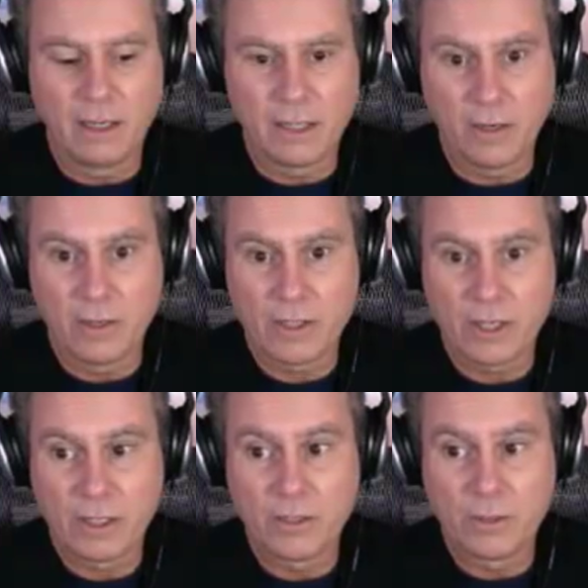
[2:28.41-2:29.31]
Terrorists
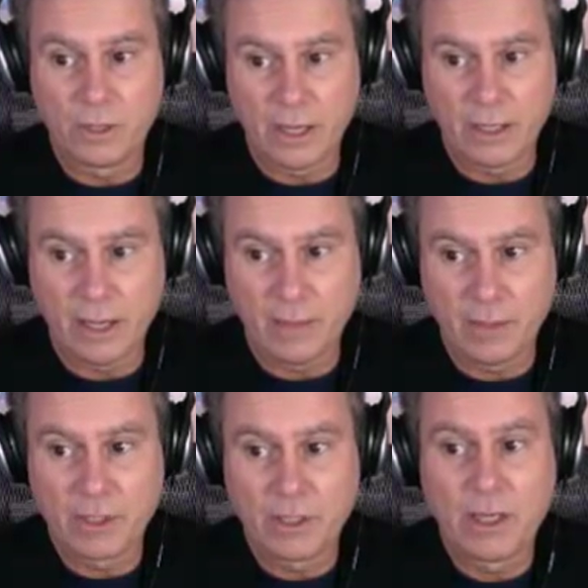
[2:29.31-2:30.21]
can do a lot of
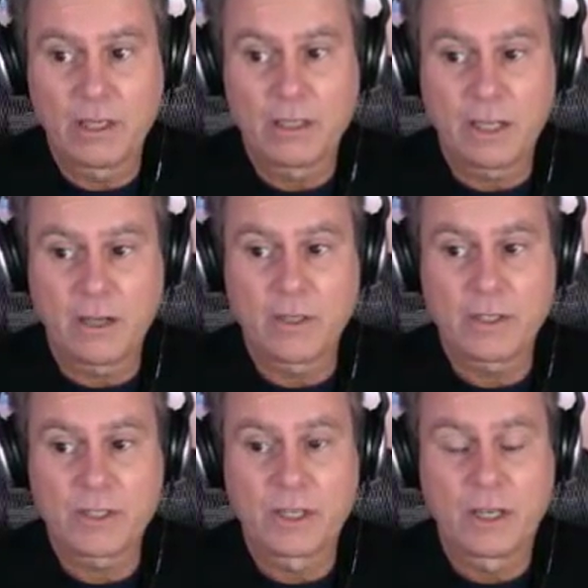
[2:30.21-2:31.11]
damage.
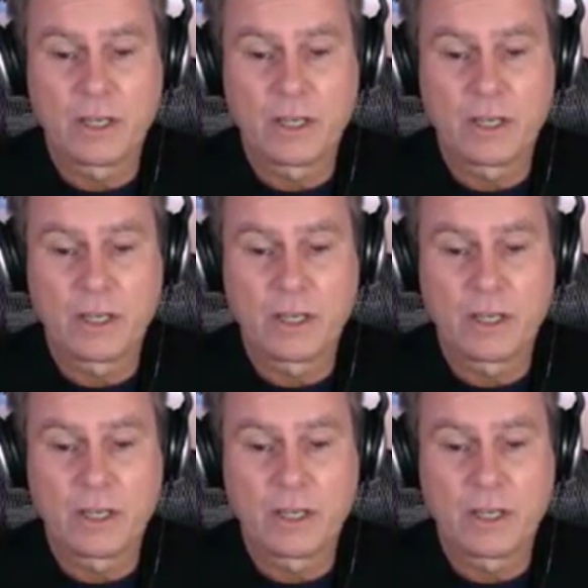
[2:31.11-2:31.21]
Terrorists